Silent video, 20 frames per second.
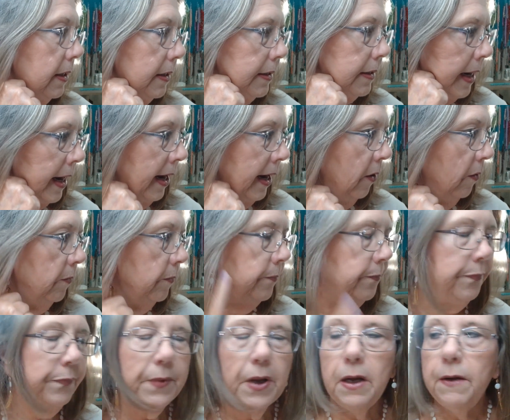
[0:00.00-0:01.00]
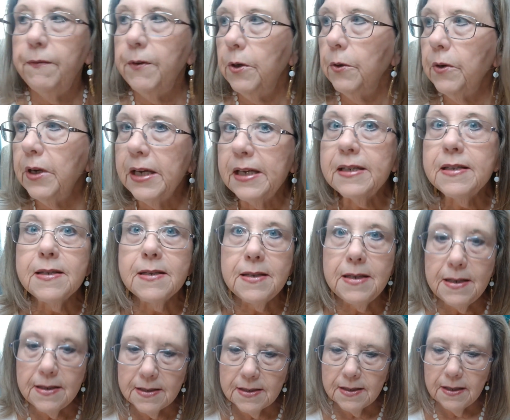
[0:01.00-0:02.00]
Now, if you get
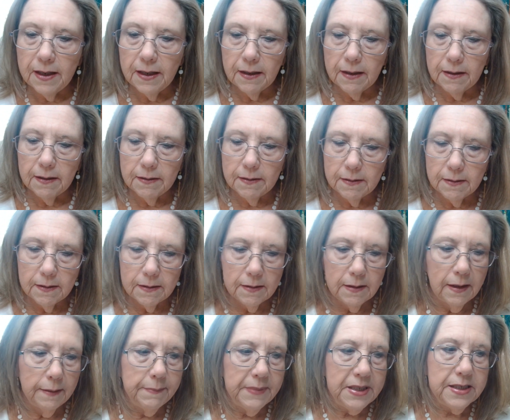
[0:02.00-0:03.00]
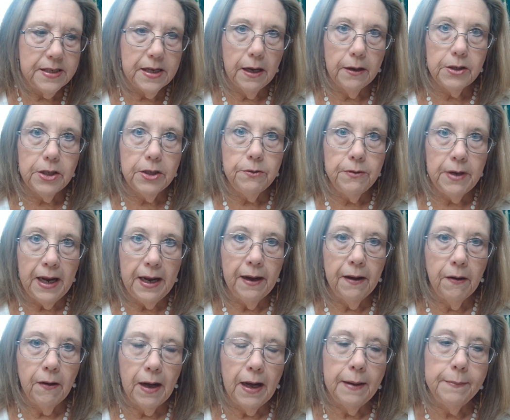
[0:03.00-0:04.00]
seasick, let me tell you
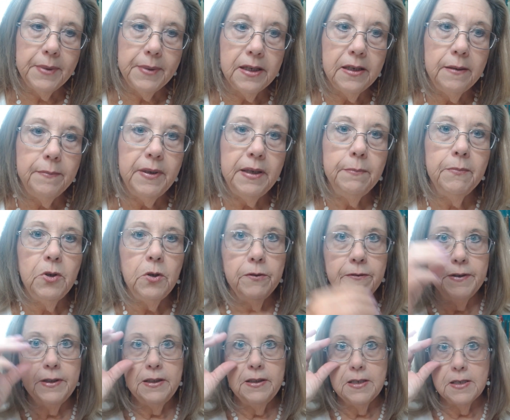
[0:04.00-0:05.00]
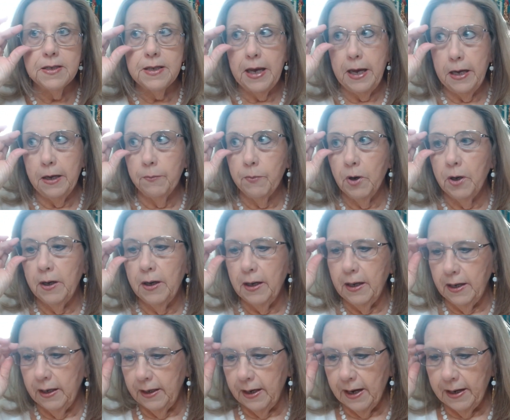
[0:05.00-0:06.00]
now, I'm going to be moving this camera,
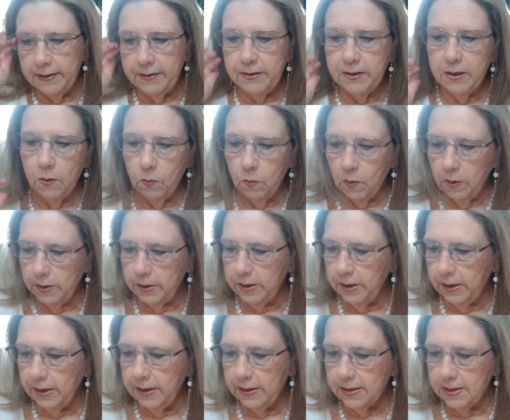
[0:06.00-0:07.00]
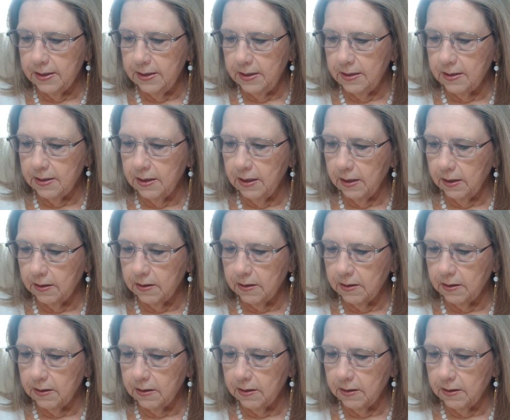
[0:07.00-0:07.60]
and I don't want you to get seasick.